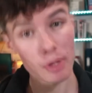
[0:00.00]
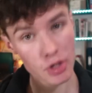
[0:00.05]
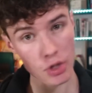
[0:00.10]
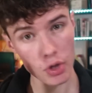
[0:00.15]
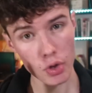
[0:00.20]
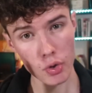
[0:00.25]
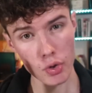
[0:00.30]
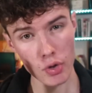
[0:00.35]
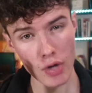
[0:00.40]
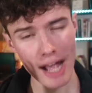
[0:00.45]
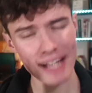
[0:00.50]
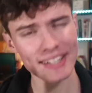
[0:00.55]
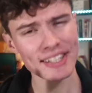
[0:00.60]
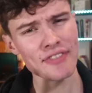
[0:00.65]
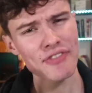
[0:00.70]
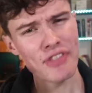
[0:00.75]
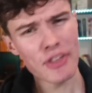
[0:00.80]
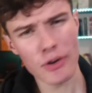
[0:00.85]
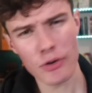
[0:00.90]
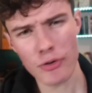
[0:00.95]
two, as
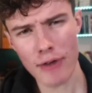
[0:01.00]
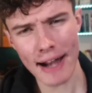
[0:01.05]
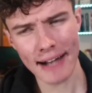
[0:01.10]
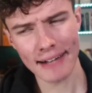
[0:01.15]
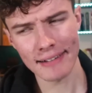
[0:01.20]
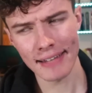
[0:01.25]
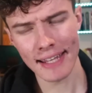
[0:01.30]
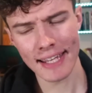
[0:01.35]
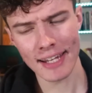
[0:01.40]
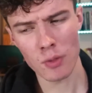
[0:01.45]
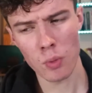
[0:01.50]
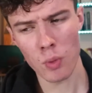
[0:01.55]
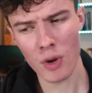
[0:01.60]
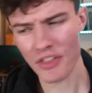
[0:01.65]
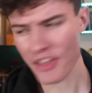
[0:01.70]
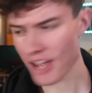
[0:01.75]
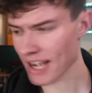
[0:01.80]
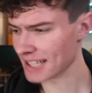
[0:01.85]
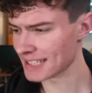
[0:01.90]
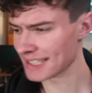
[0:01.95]
if the direct link
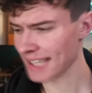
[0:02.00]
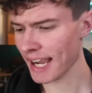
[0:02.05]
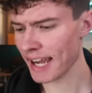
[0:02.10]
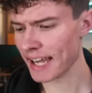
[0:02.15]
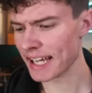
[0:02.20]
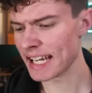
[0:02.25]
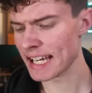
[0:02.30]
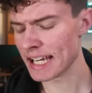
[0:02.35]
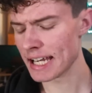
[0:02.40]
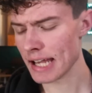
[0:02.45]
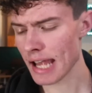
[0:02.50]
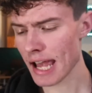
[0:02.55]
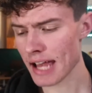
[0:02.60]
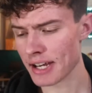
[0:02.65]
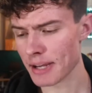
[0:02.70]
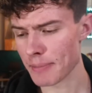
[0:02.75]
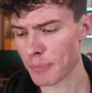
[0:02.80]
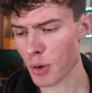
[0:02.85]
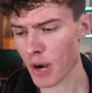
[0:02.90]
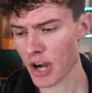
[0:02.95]
with anxiety
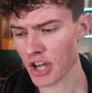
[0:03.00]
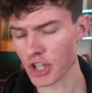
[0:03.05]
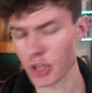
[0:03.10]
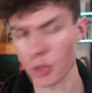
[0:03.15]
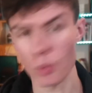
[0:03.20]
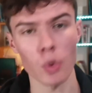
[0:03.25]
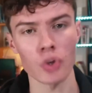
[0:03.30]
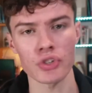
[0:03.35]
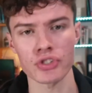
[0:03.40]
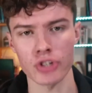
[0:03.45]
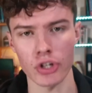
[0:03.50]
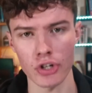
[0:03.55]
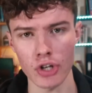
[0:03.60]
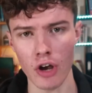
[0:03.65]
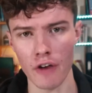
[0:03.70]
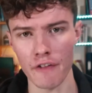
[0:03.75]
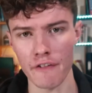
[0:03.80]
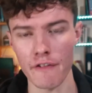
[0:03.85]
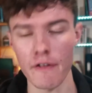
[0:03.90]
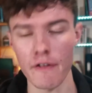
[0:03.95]
and depression wasn't enough,